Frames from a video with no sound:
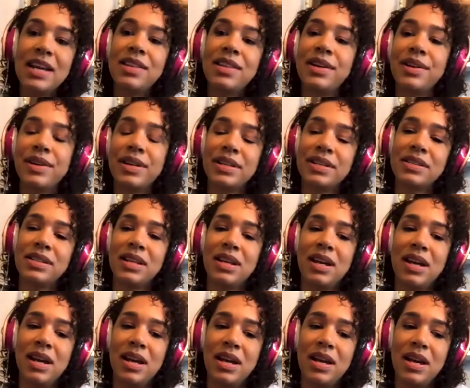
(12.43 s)
there is
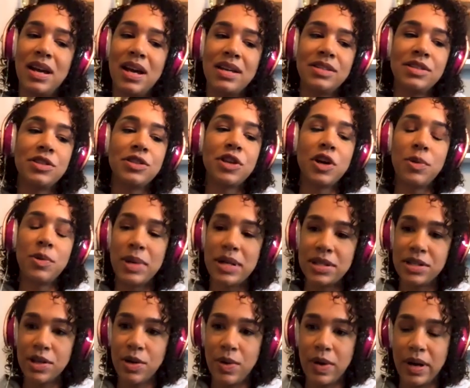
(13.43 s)
uh, so
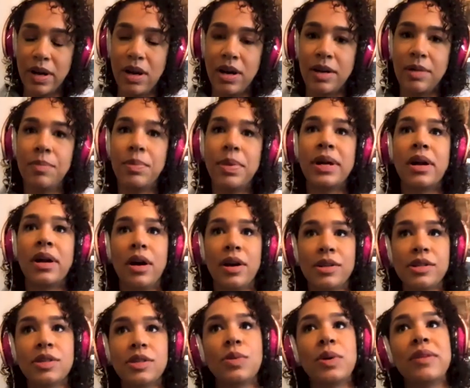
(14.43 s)
much going on, but
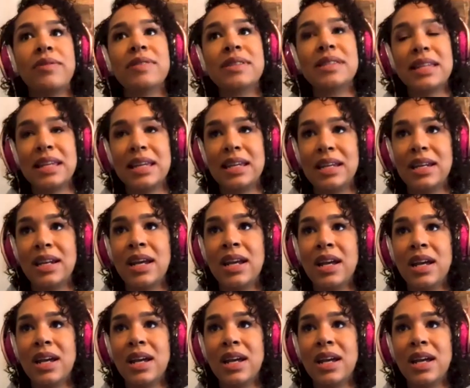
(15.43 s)
also we've seen